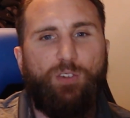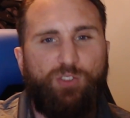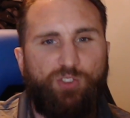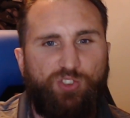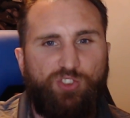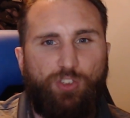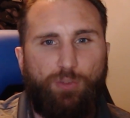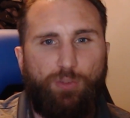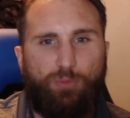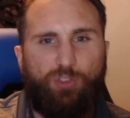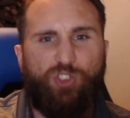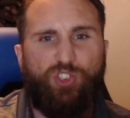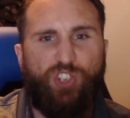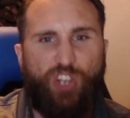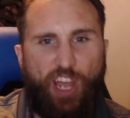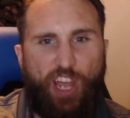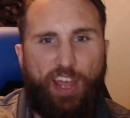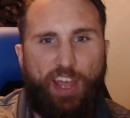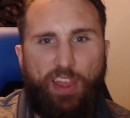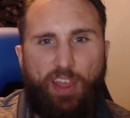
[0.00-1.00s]
some
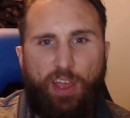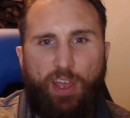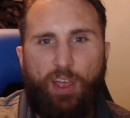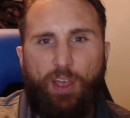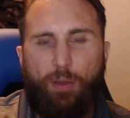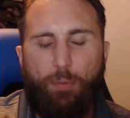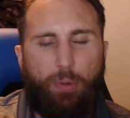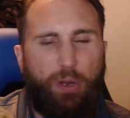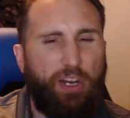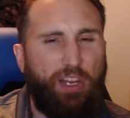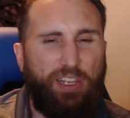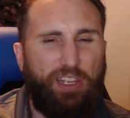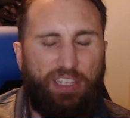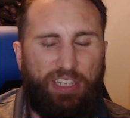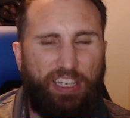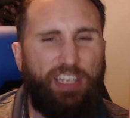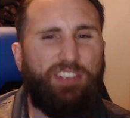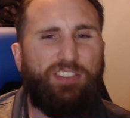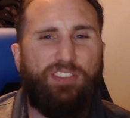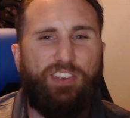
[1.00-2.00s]
shit, but at
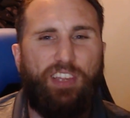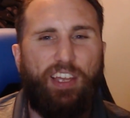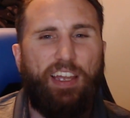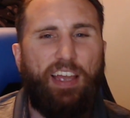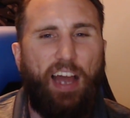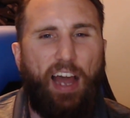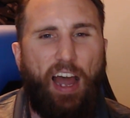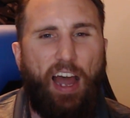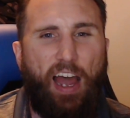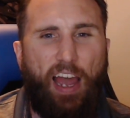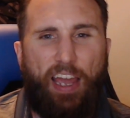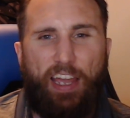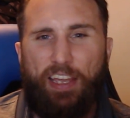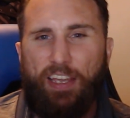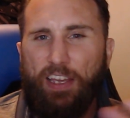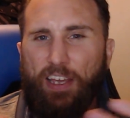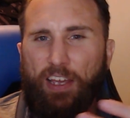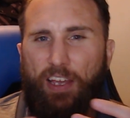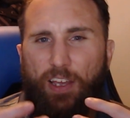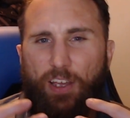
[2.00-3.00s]
least the
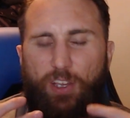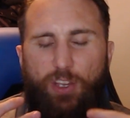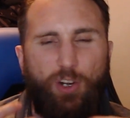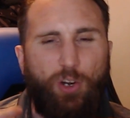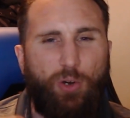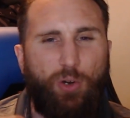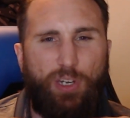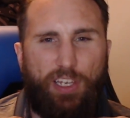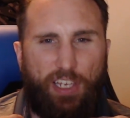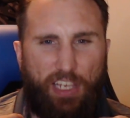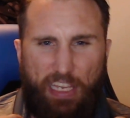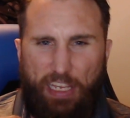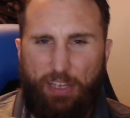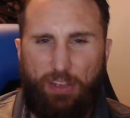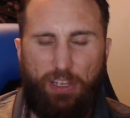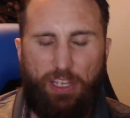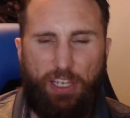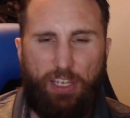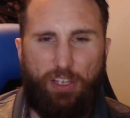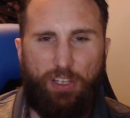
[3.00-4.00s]
guy, you know, he he
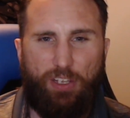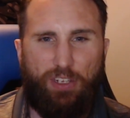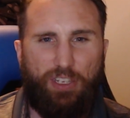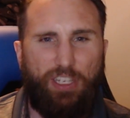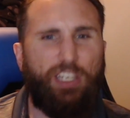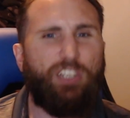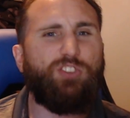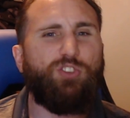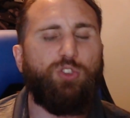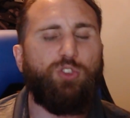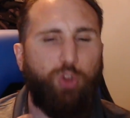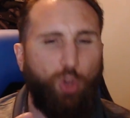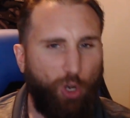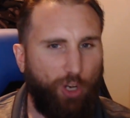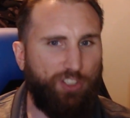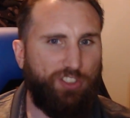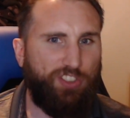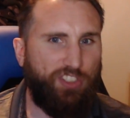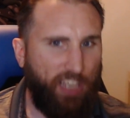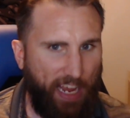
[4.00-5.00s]
he at least
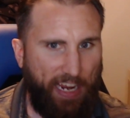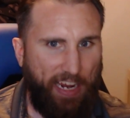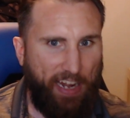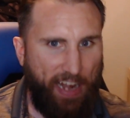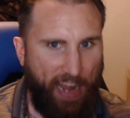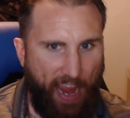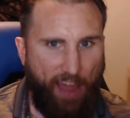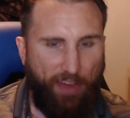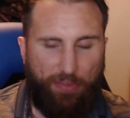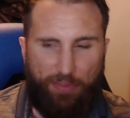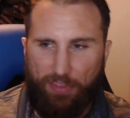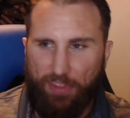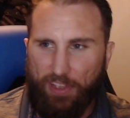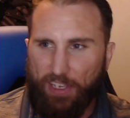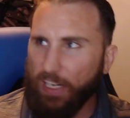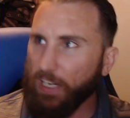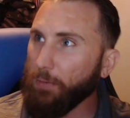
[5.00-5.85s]
looks like an athlete.